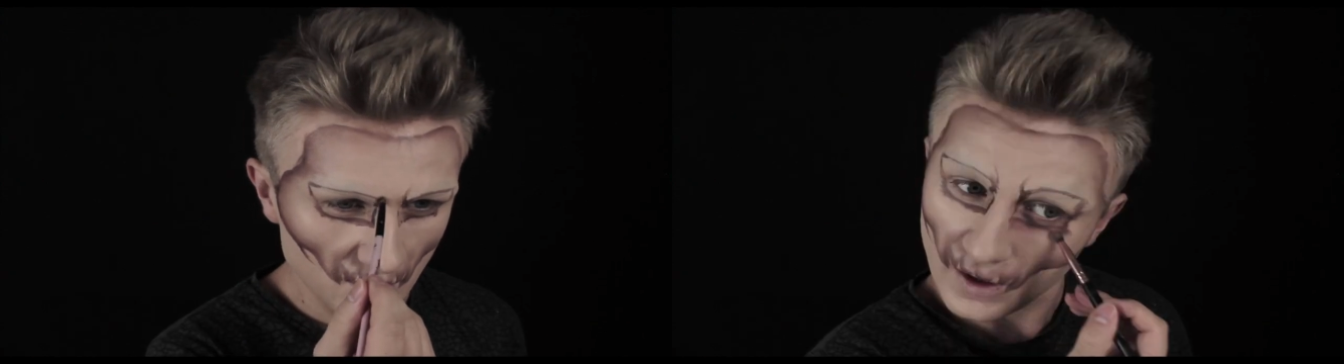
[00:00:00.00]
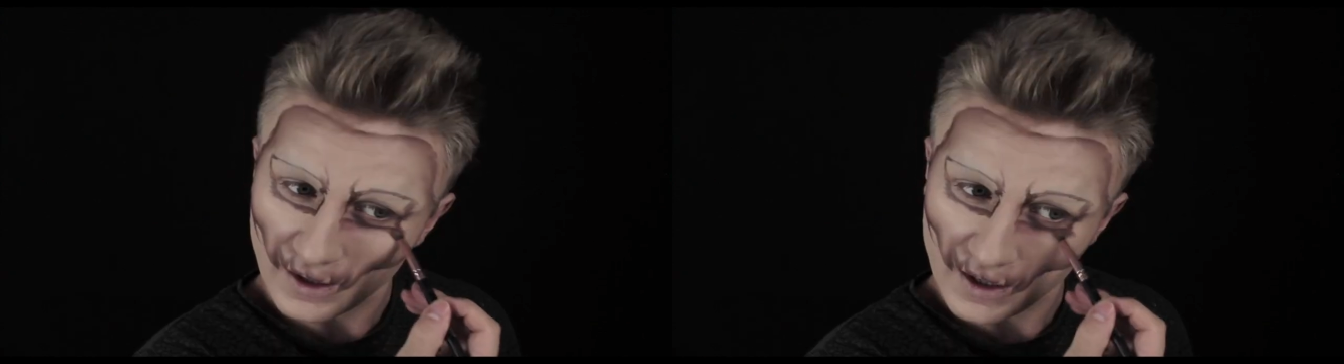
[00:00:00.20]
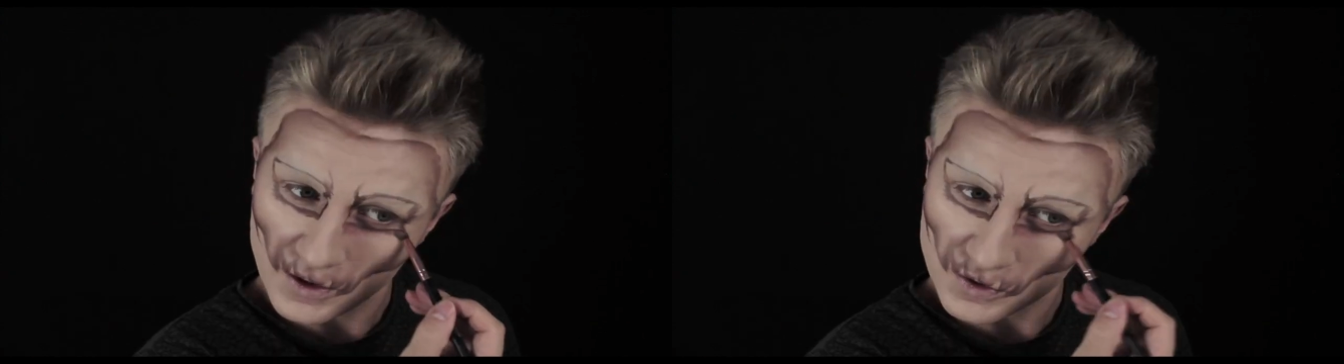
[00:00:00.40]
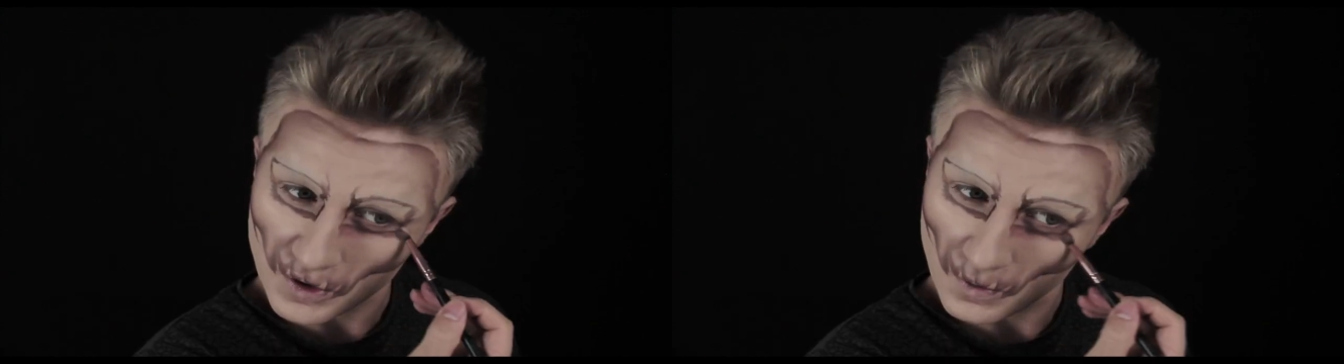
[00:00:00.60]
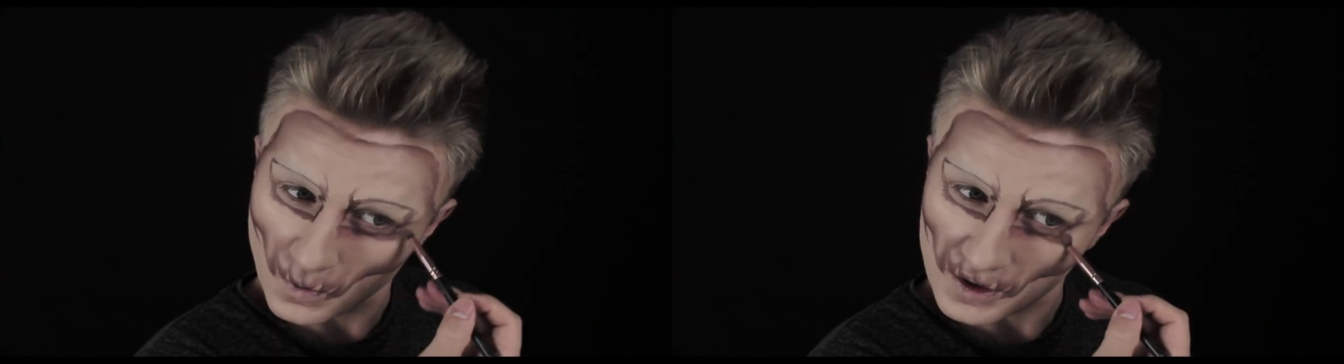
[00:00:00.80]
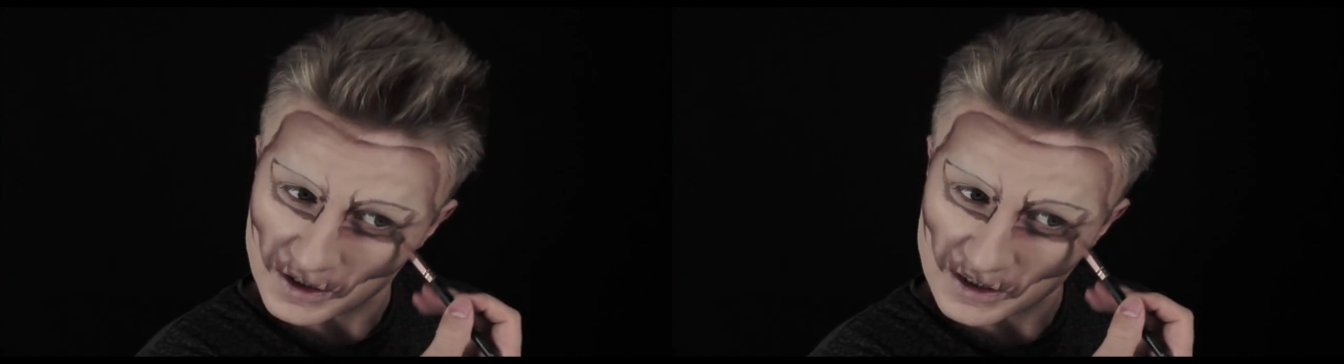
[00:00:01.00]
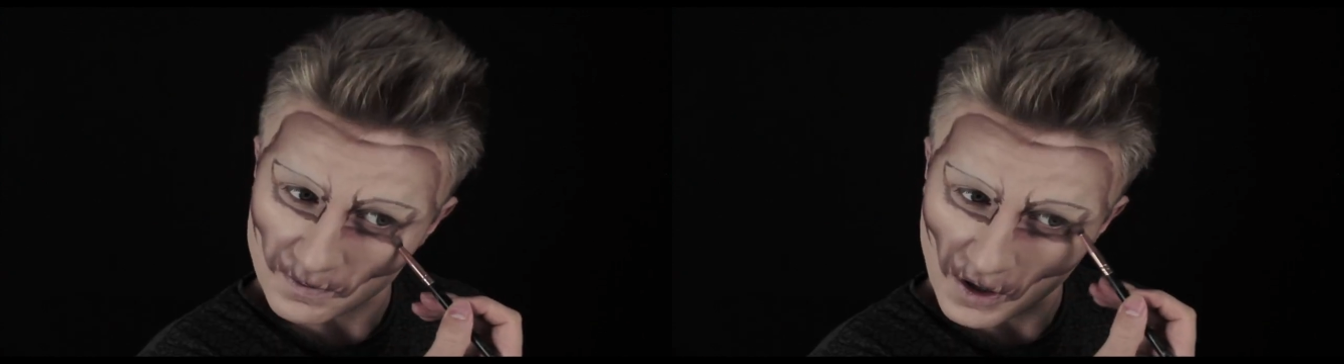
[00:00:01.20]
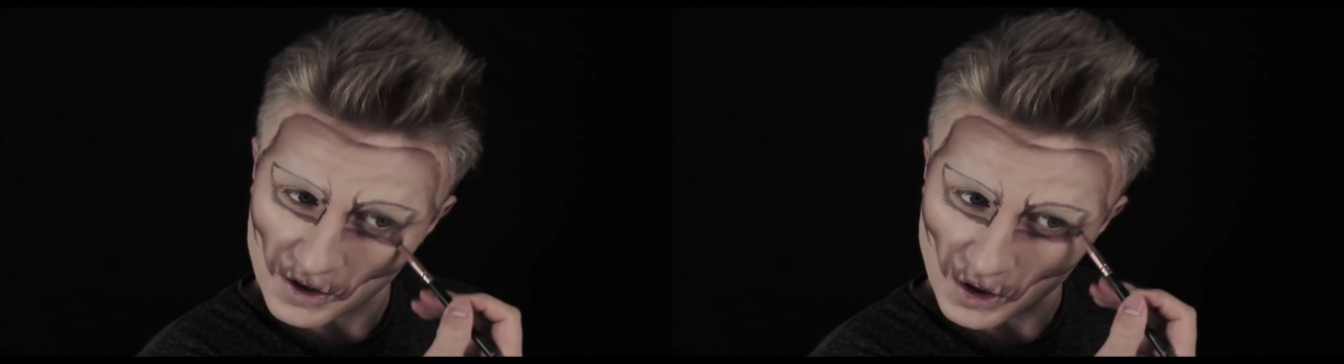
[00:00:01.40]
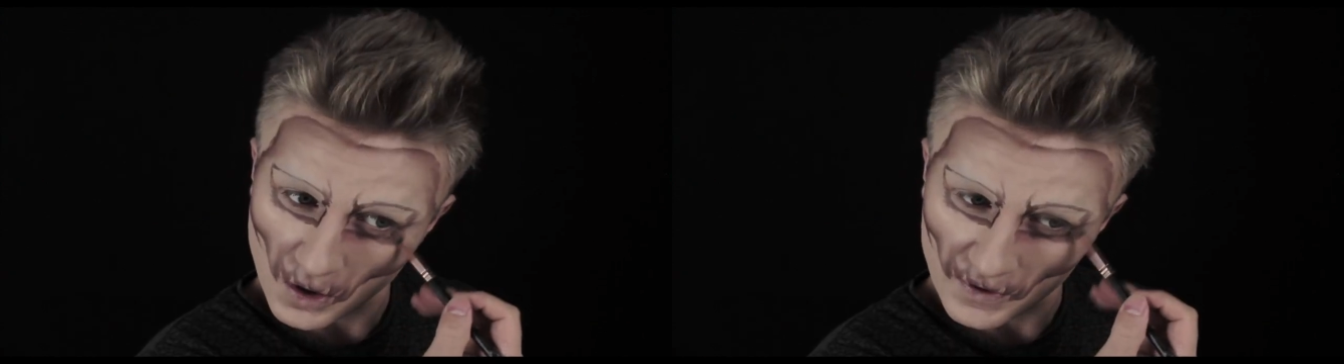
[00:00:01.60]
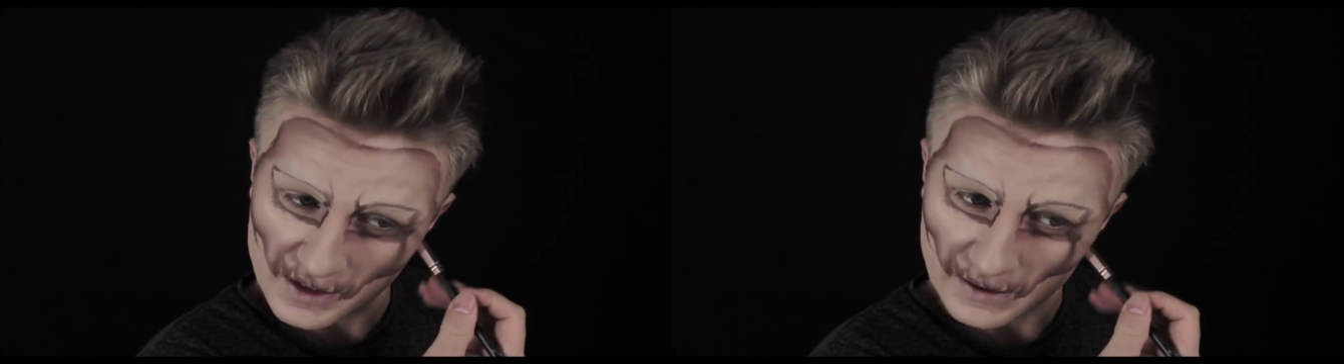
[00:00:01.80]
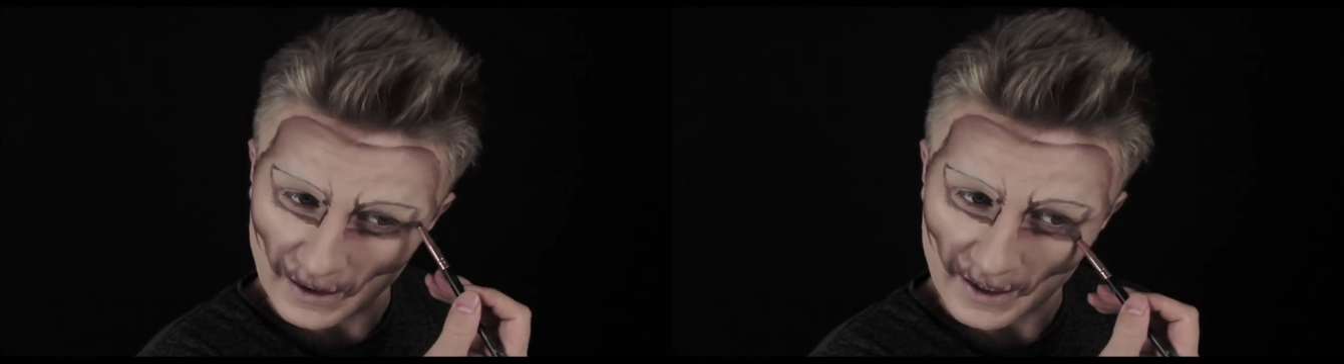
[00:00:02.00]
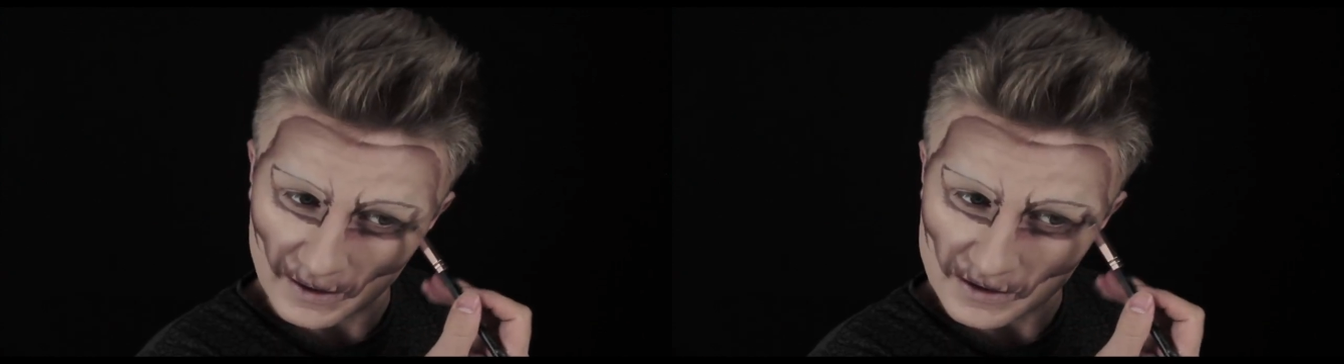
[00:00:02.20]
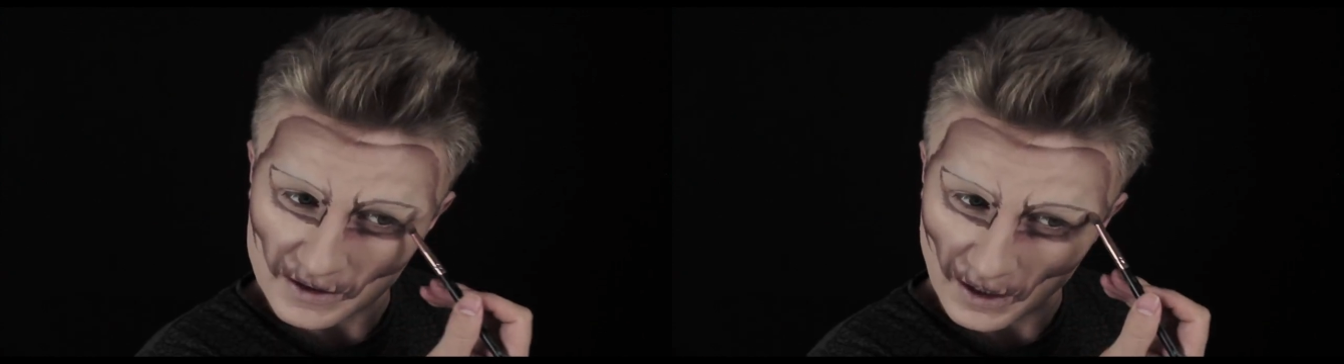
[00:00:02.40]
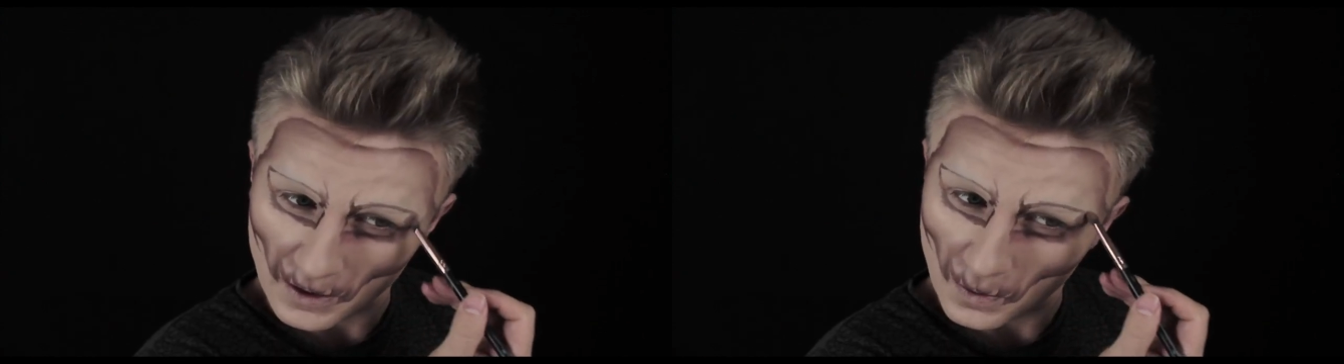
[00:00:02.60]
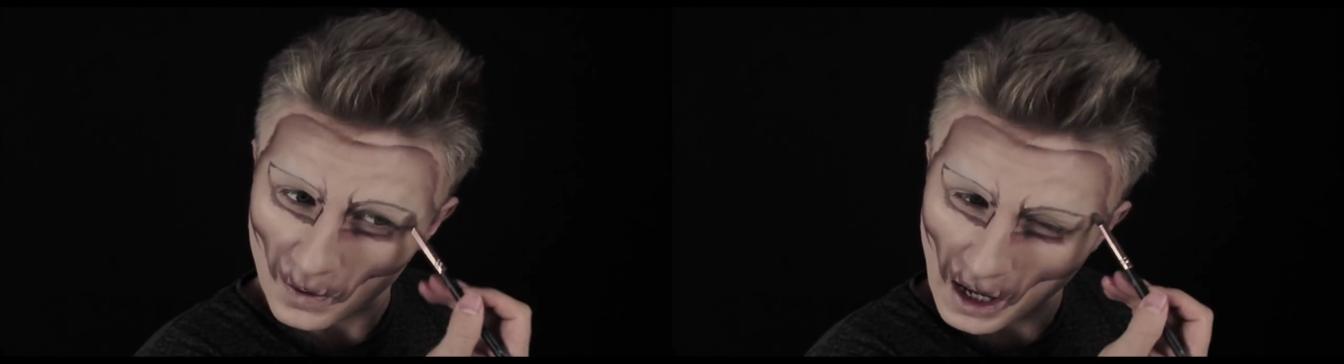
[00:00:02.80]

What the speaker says: And again, you're just going to want to smudge all these lines out.